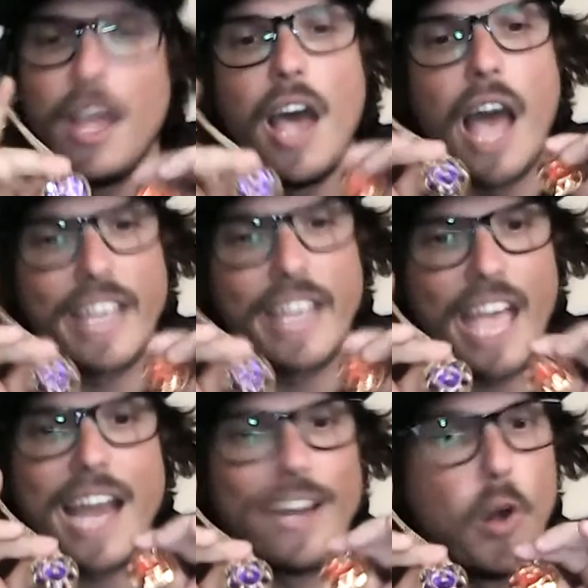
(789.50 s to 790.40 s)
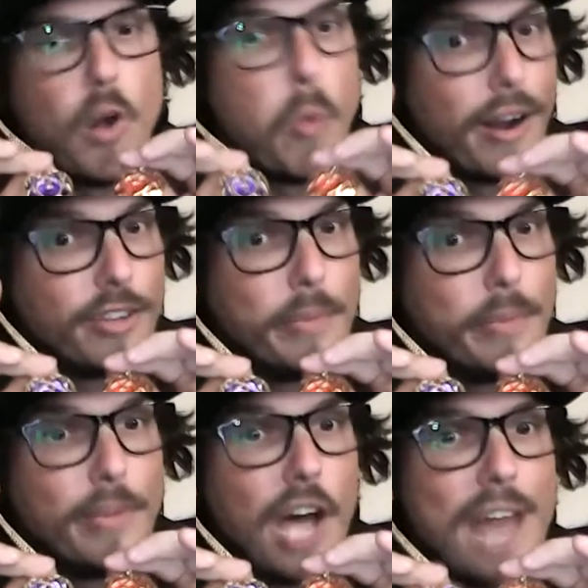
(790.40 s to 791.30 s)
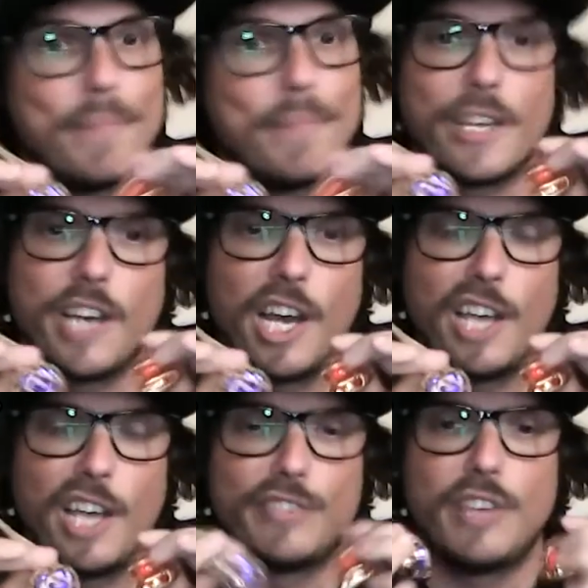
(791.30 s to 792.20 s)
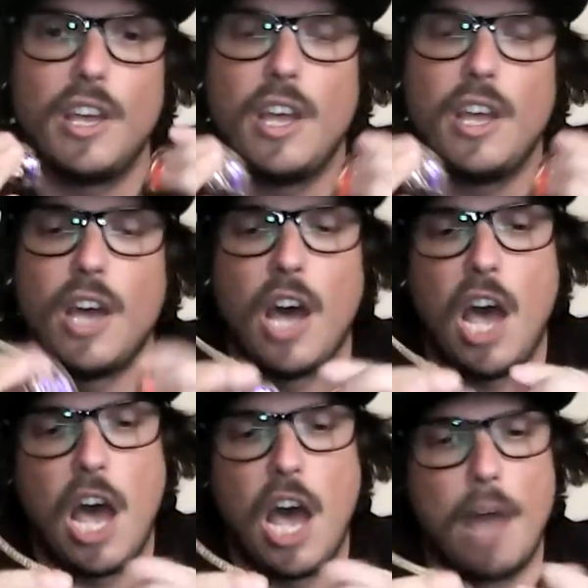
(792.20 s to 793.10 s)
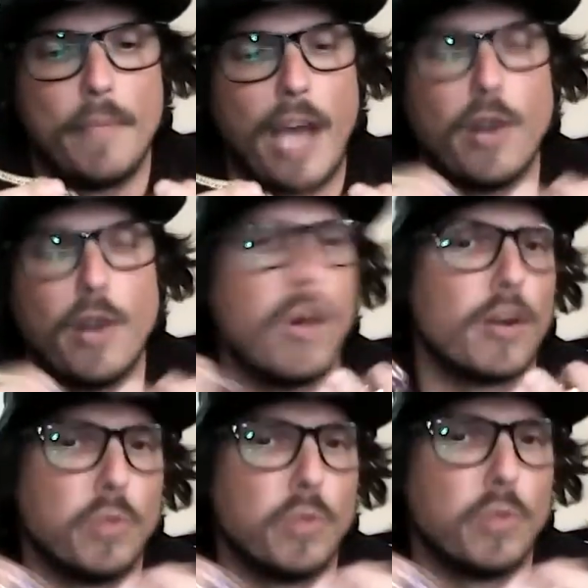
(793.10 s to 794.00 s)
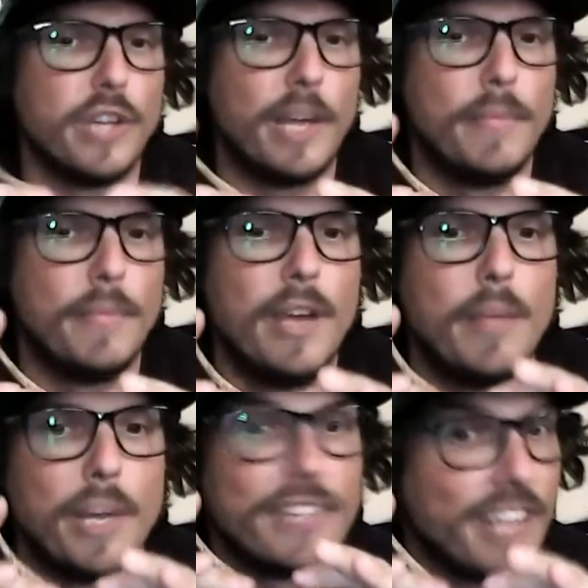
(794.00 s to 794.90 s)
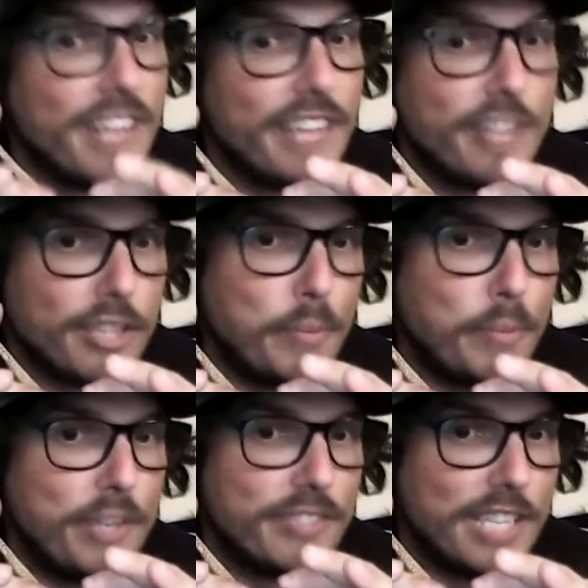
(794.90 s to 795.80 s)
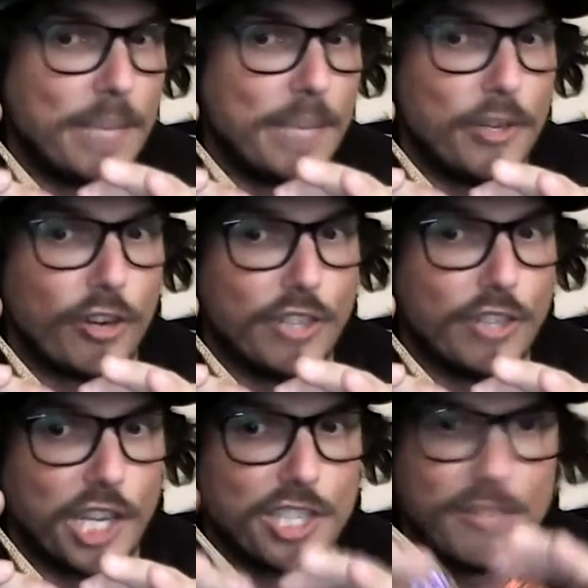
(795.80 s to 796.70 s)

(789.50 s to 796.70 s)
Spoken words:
Again, I don't wear them a lot because I don't want to ruin them, but it's a nice collector piece to keep in your collection.